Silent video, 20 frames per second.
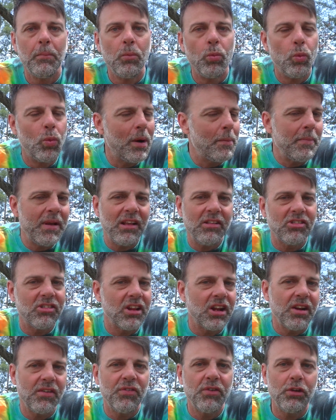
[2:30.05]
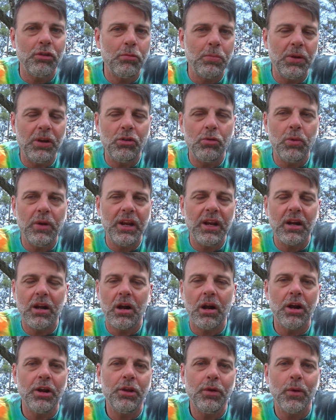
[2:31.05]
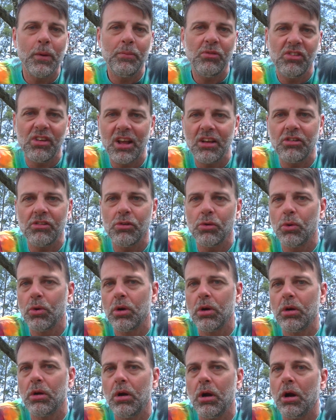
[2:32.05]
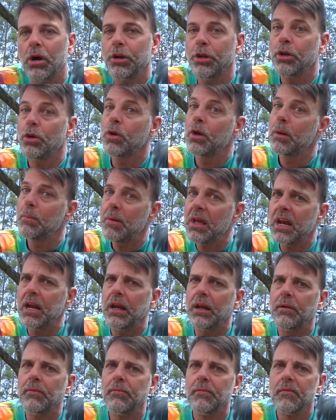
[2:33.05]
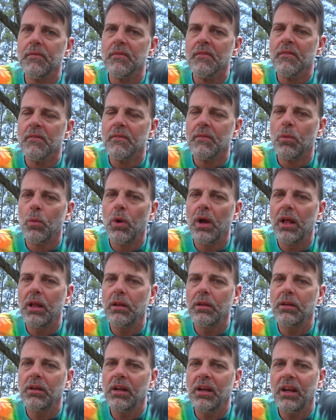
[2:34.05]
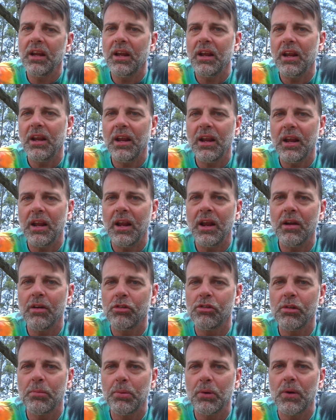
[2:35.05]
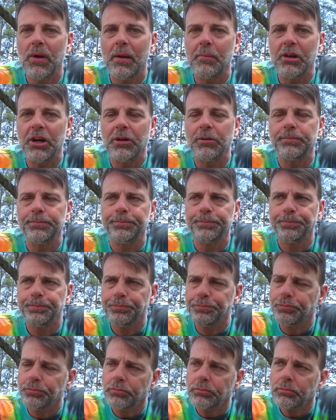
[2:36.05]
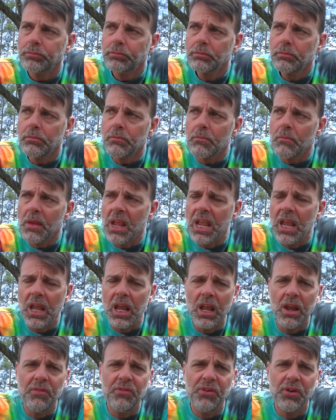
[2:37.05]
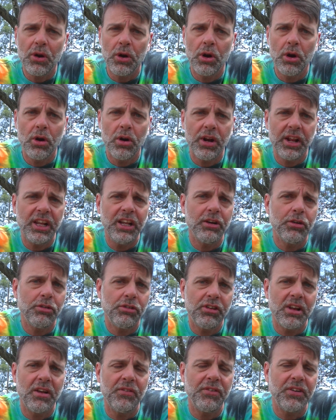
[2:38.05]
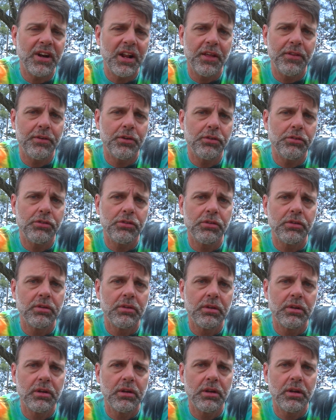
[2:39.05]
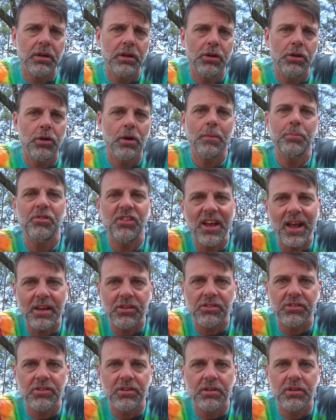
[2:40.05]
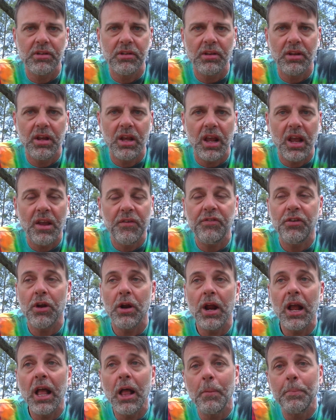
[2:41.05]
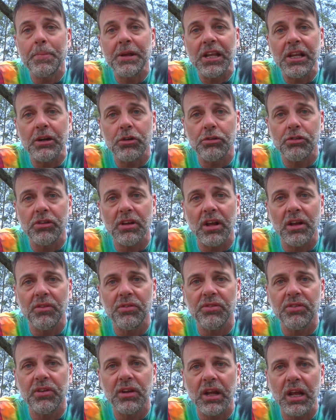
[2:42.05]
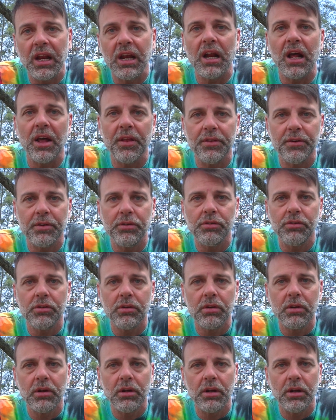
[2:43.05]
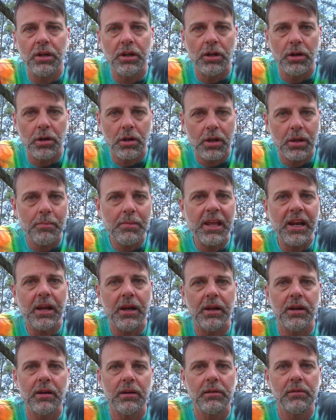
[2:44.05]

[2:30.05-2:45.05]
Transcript: What makes the difference between are you obsessed or are you committed? Well, here's the barometer. If you're hurting yourself and others, you're obsessed. If you're helping yourself and others, you're committed.